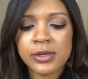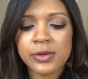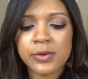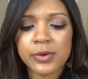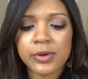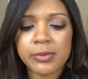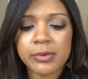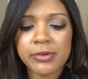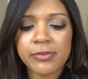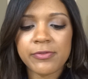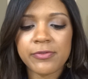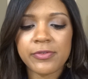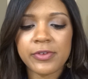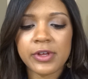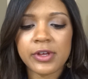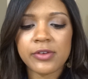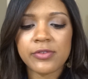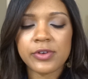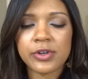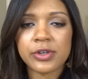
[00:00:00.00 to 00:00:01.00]
One of my
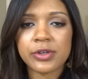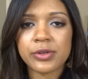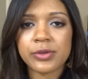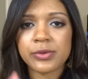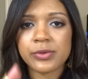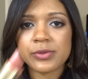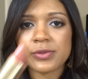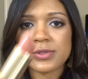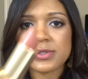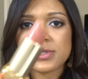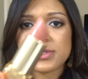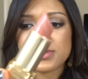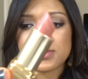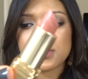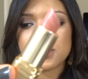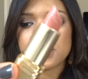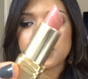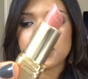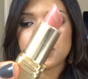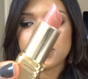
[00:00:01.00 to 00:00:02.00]
favorite nudes.
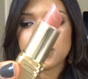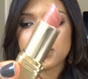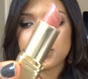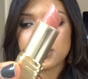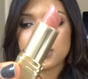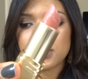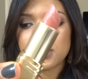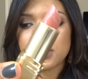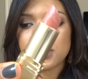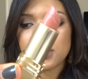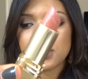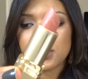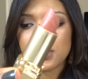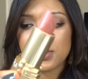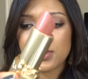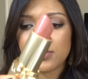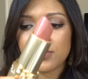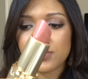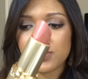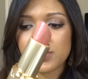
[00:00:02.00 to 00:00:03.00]

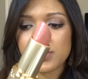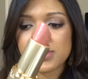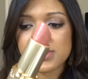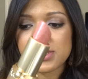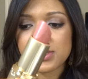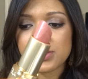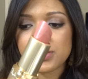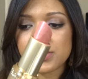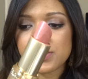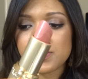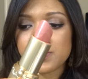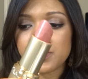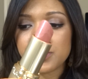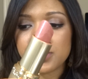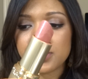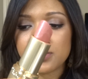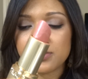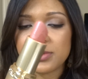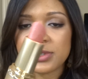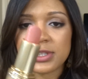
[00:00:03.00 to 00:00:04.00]
Of course, it looks
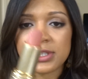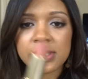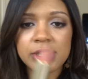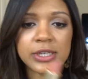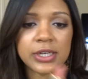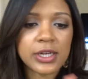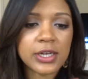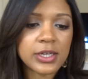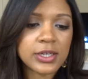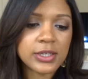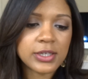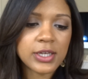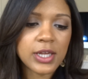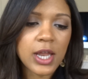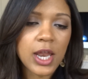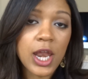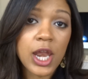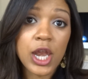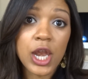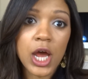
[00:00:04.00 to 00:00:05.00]
really, really
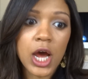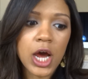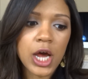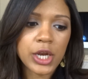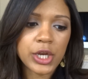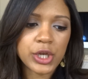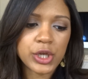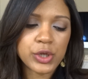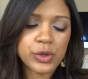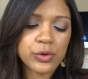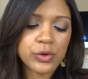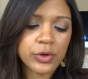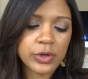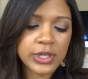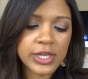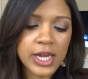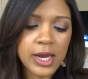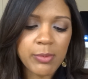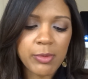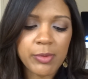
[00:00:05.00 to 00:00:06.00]
non-nude on
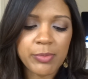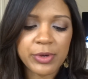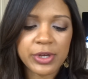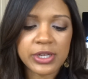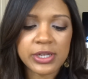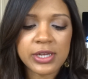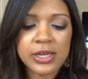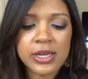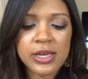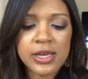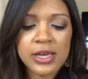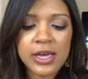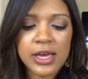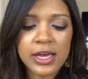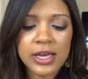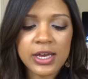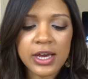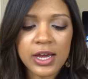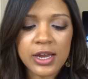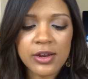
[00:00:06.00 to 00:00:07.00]
camera, but
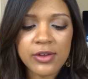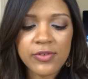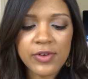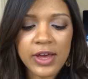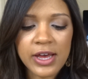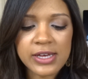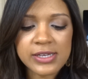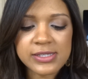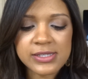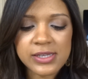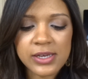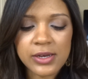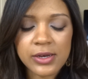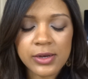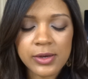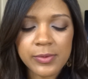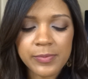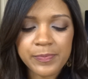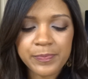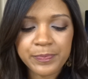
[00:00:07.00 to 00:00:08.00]
it kind of has
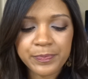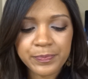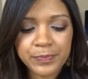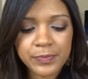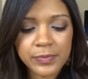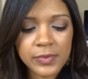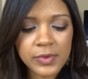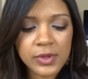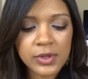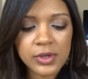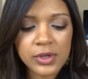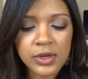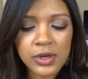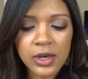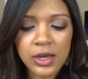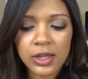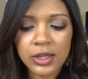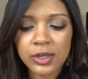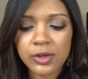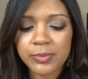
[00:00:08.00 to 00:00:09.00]

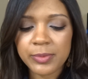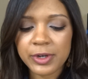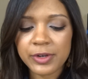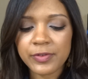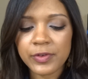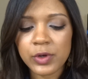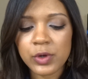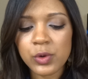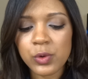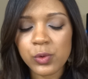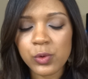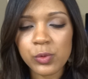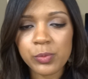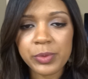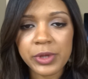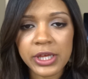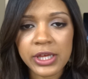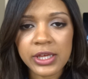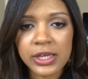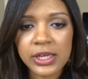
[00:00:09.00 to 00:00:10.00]
a little bit of a cool
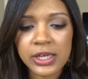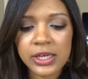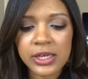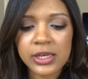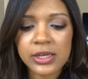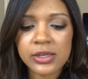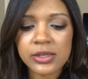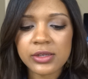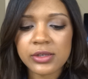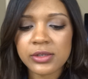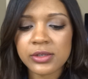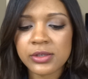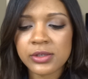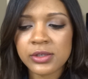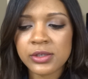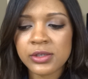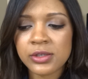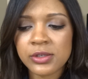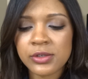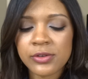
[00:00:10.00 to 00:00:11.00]
pinky
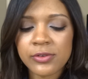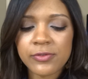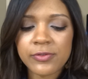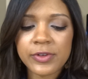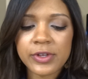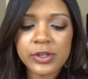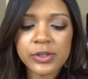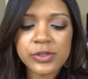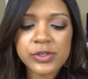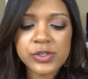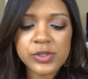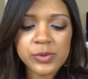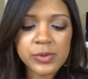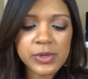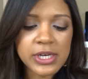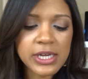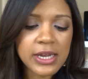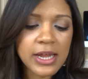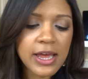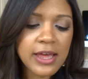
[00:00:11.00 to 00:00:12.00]
feel to
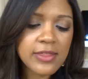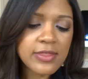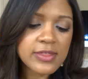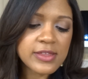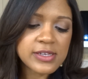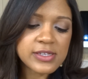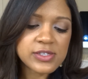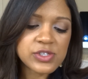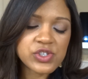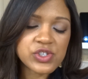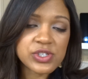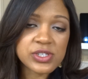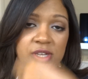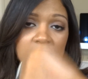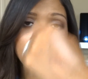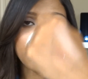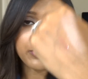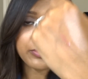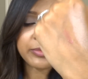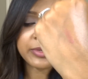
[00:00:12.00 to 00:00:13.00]
it, and this just
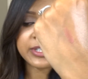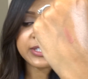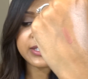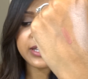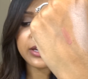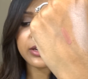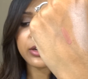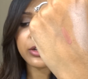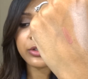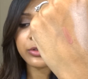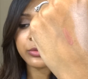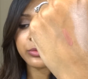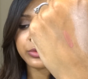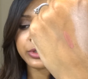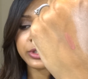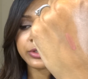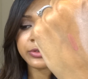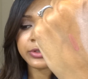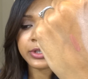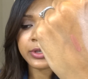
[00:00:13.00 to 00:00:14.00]
complements that color
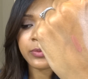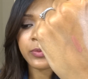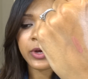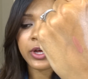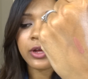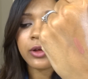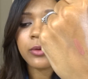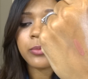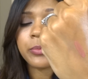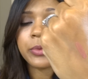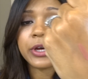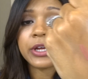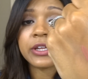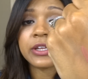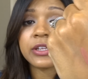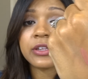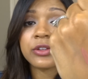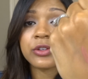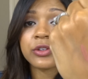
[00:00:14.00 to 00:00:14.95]
really, really well, but it